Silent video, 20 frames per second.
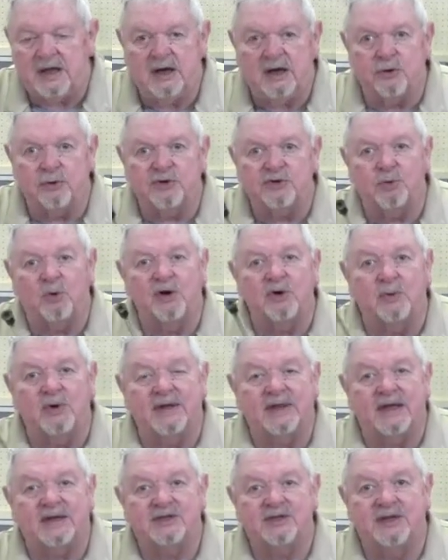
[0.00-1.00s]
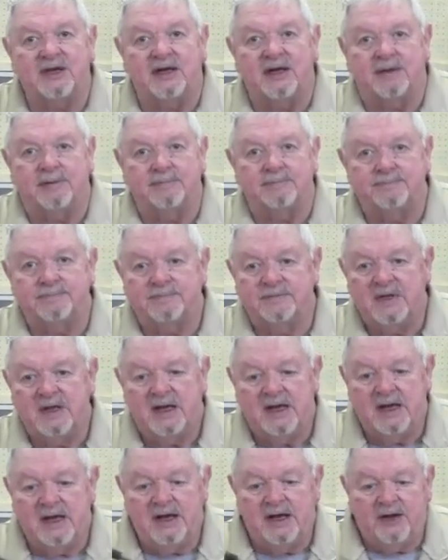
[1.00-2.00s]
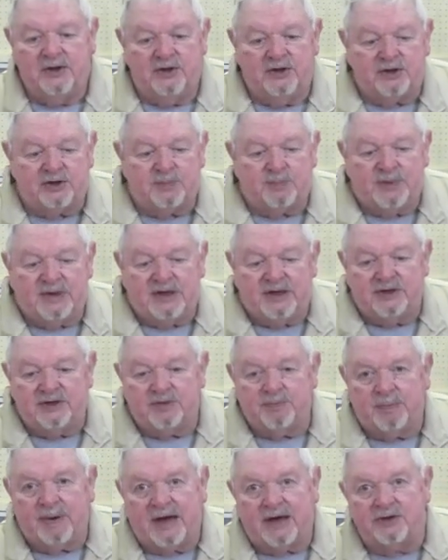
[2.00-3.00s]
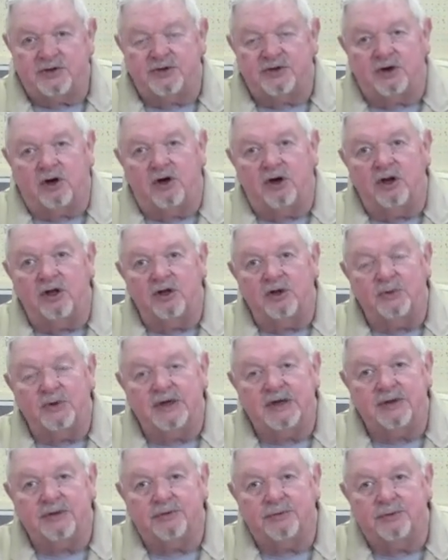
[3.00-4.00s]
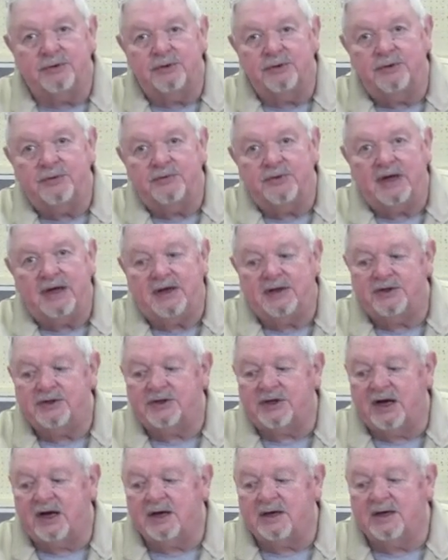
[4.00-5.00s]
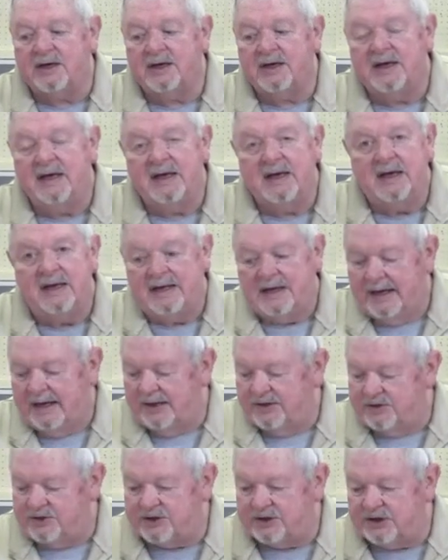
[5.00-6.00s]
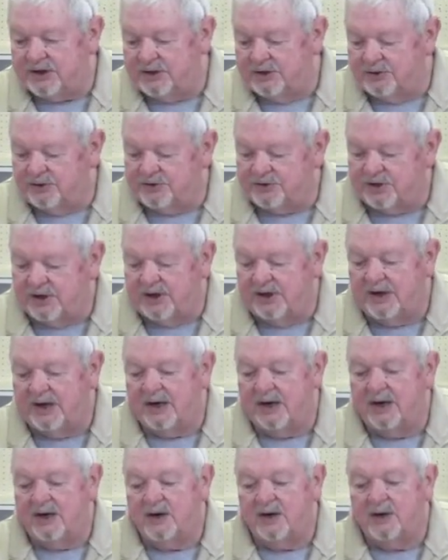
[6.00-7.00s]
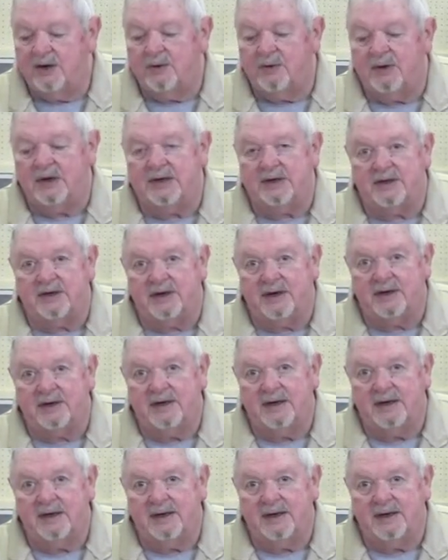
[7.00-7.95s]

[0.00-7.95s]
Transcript: Here is one way that's done. This piece passes all the way through the headstock and seals right there.